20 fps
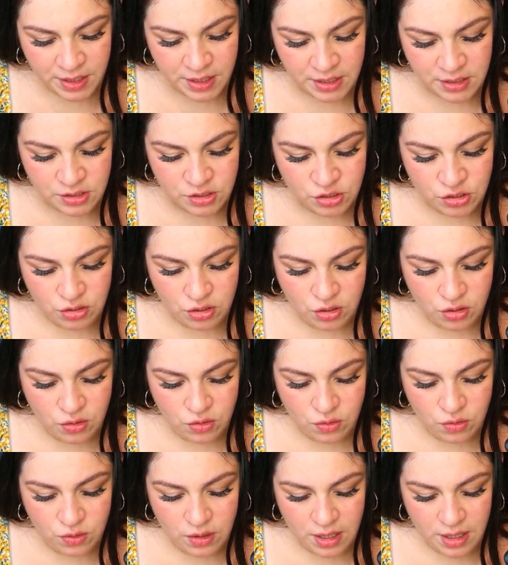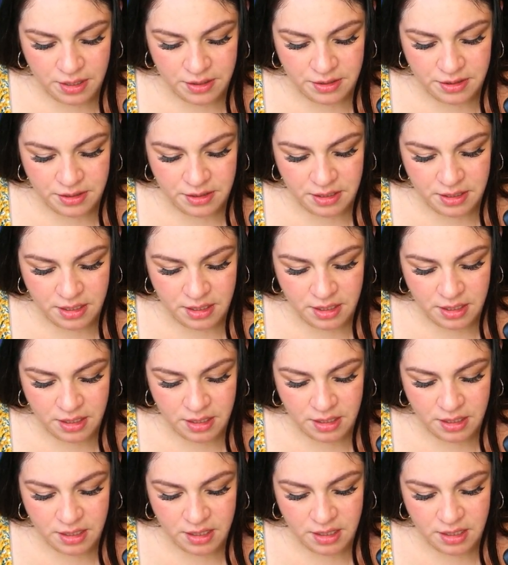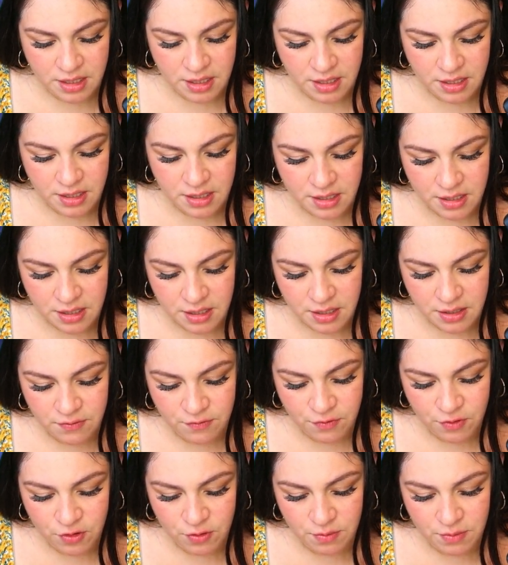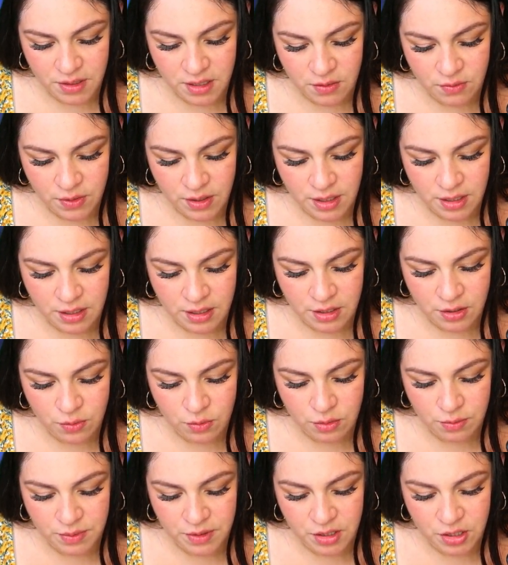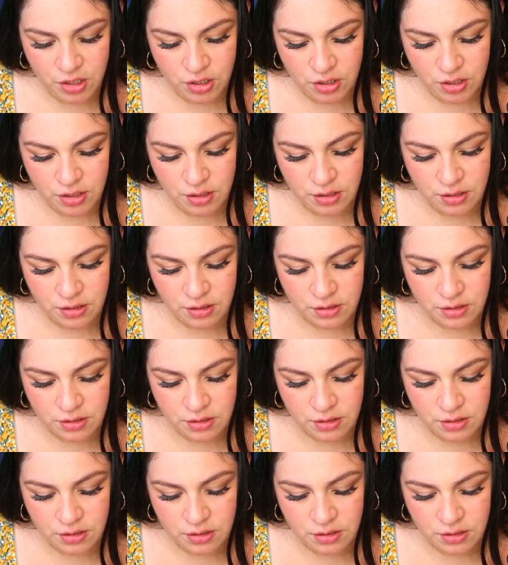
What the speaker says: So I think for me right here would be good.